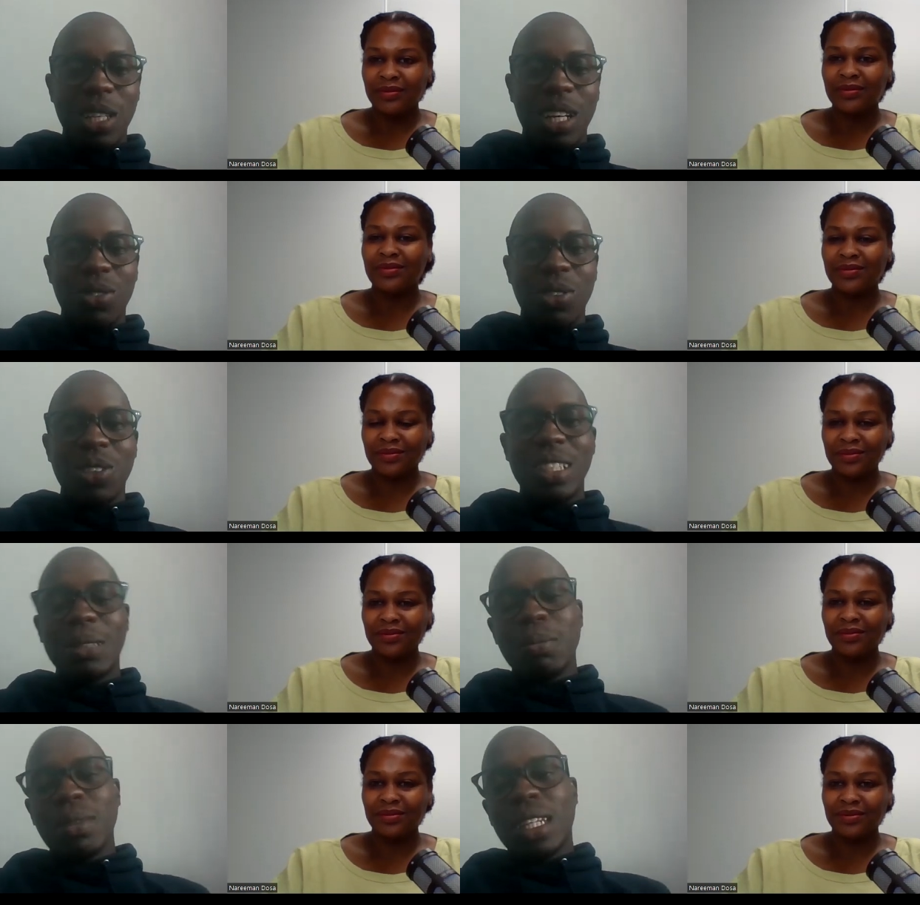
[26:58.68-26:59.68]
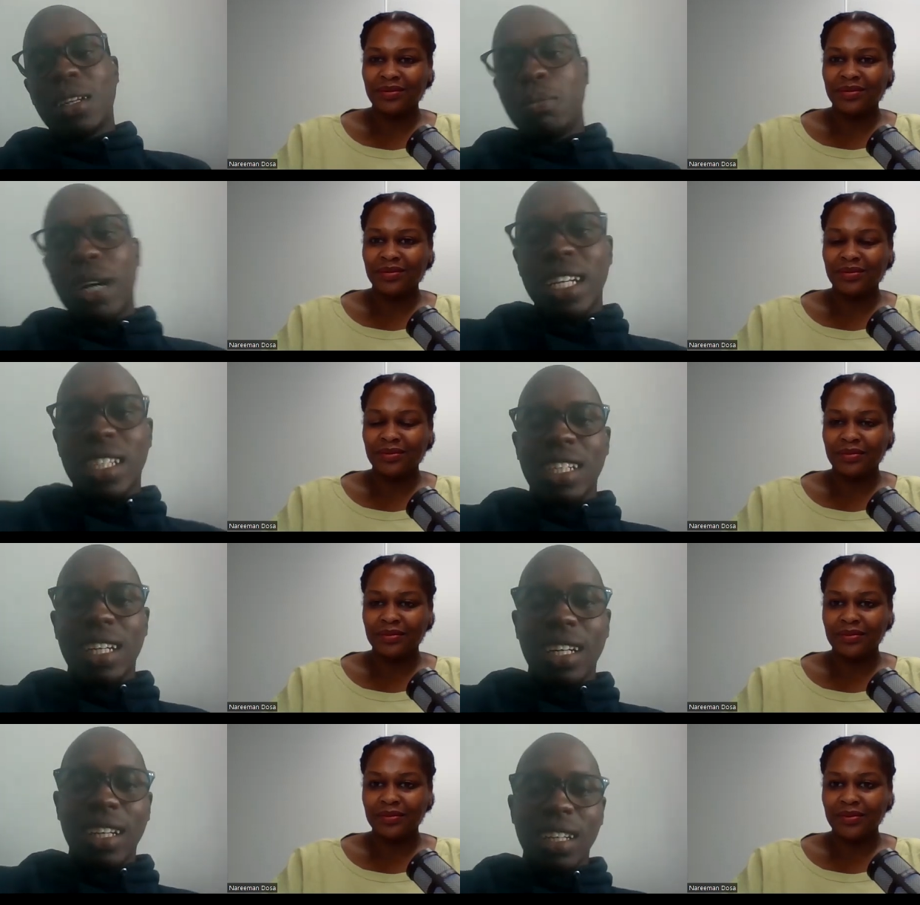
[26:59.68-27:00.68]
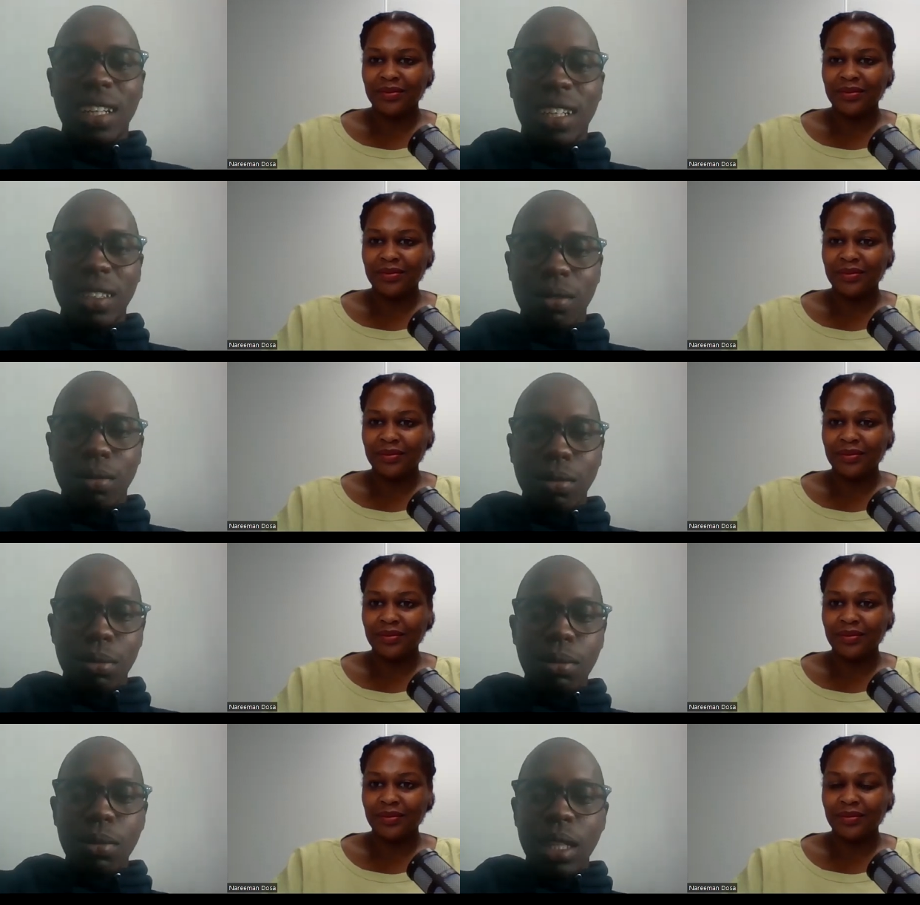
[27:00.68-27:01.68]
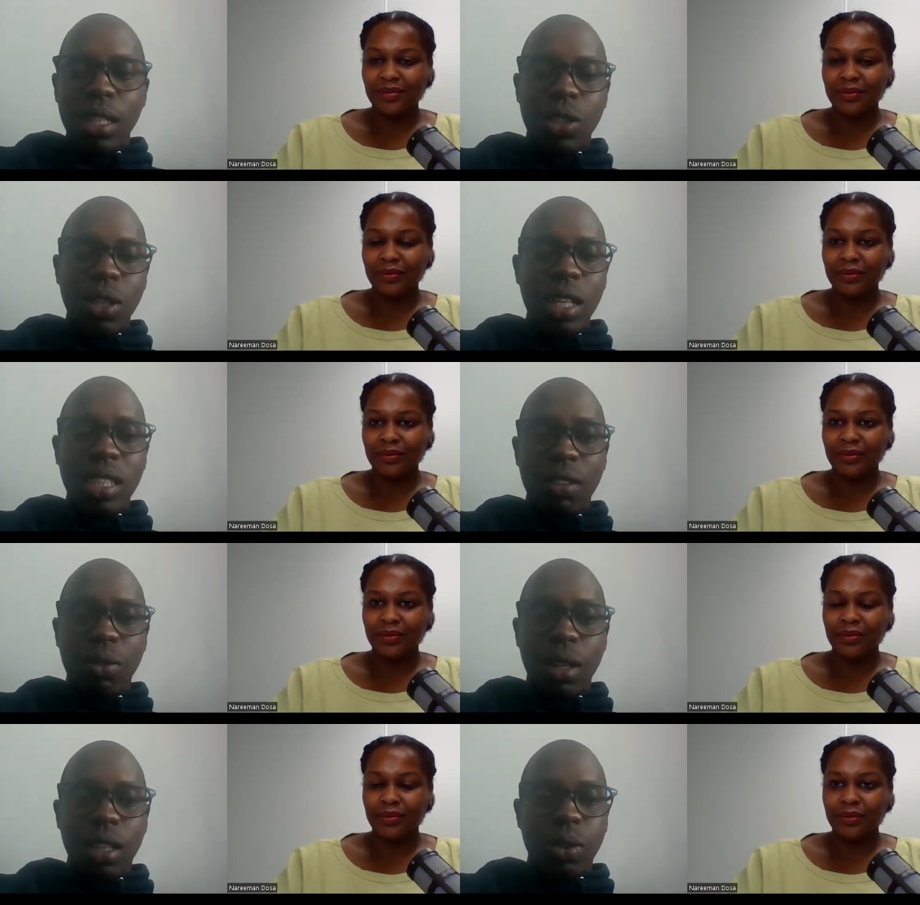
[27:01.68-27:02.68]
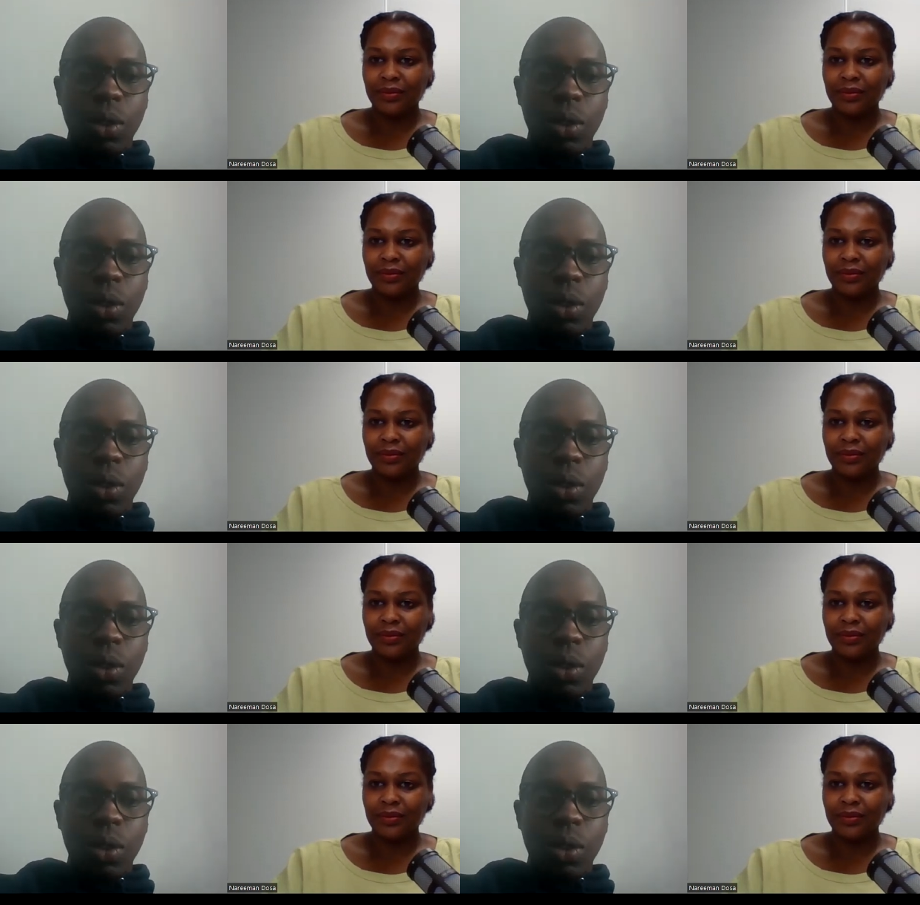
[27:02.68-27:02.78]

Speaker 1: that followed, but uh, journalists have quite the